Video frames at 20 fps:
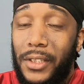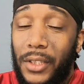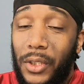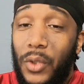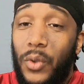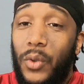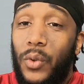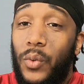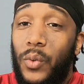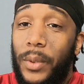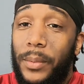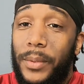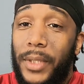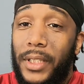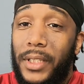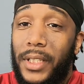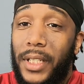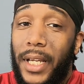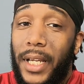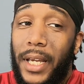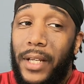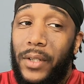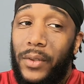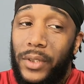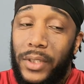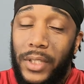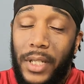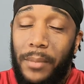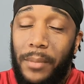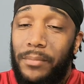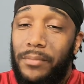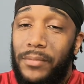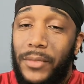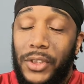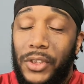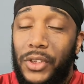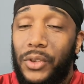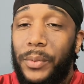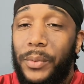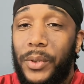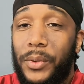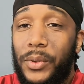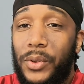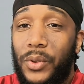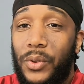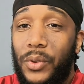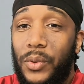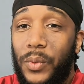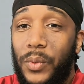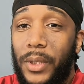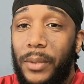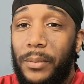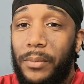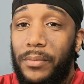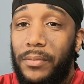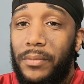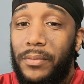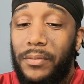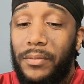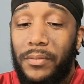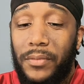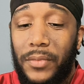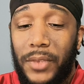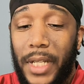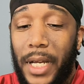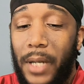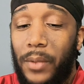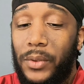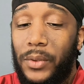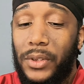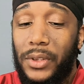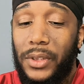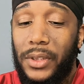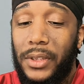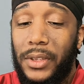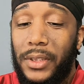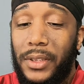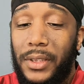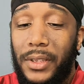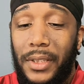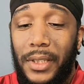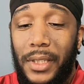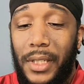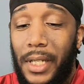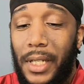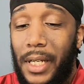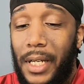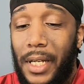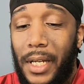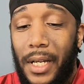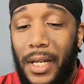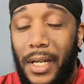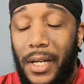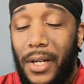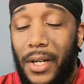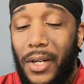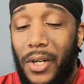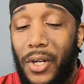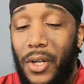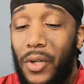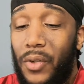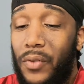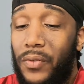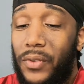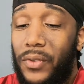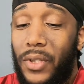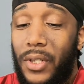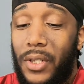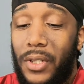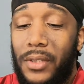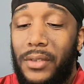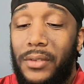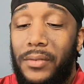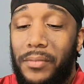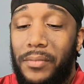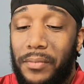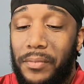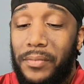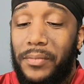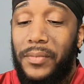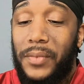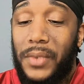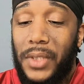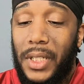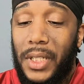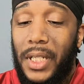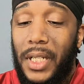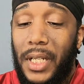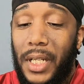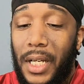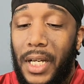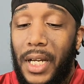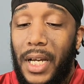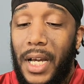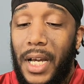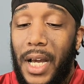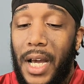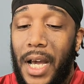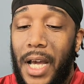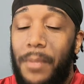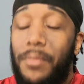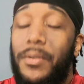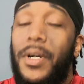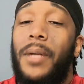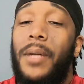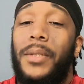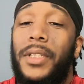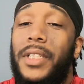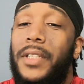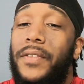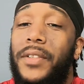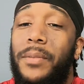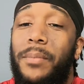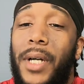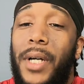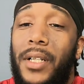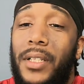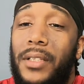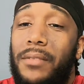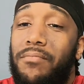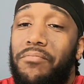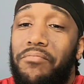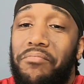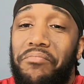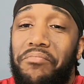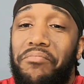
the Cool Whip that they had on it, I'm assuming it was Cool Whip, that was good. Overall, I probably give it about it.